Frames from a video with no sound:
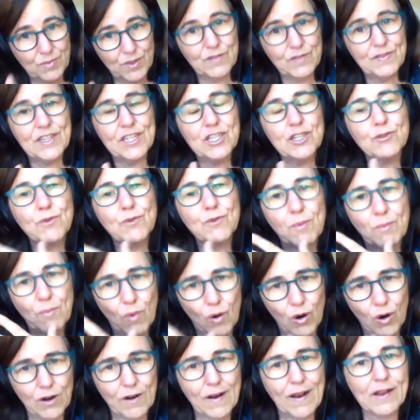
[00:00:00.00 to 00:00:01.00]
moving to a
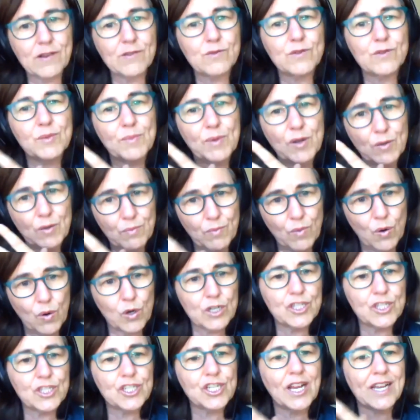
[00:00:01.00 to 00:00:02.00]
more equitable,
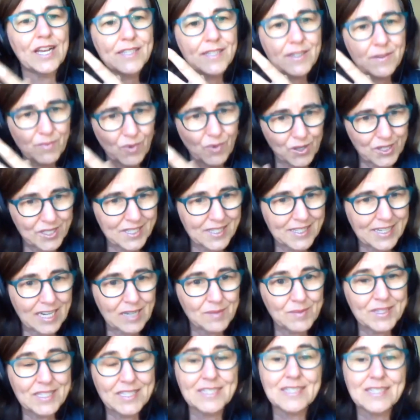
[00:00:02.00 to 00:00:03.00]
more just, more
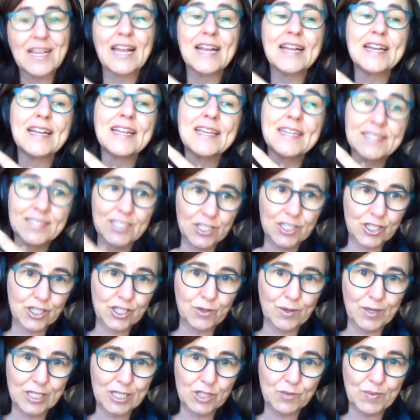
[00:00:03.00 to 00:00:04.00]
sustainable society is it's
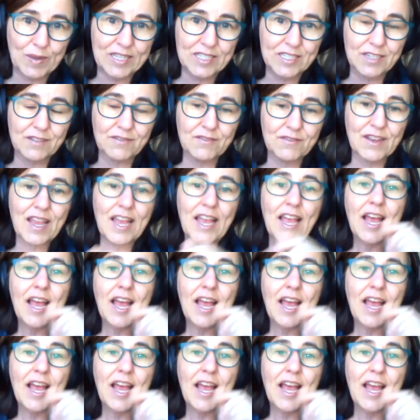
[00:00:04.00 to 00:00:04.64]
too expensive.